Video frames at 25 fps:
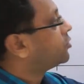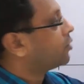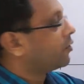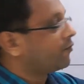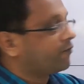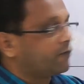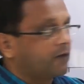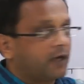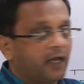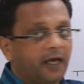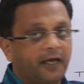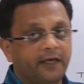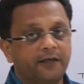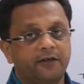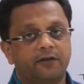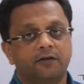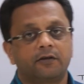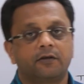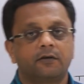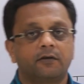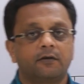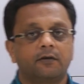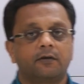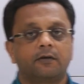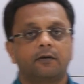of Light
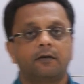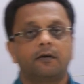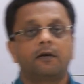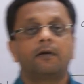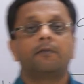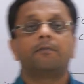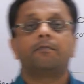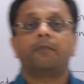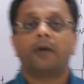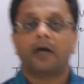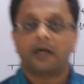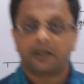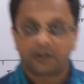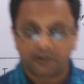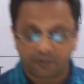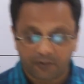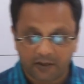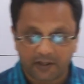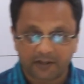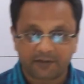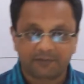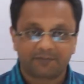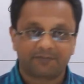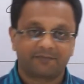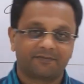Part
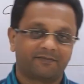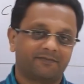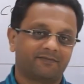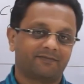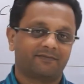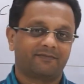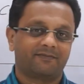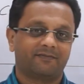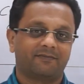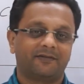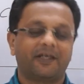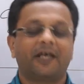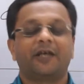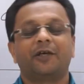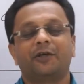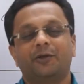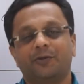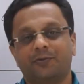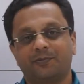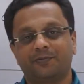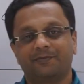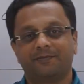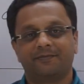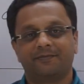1. Thank you.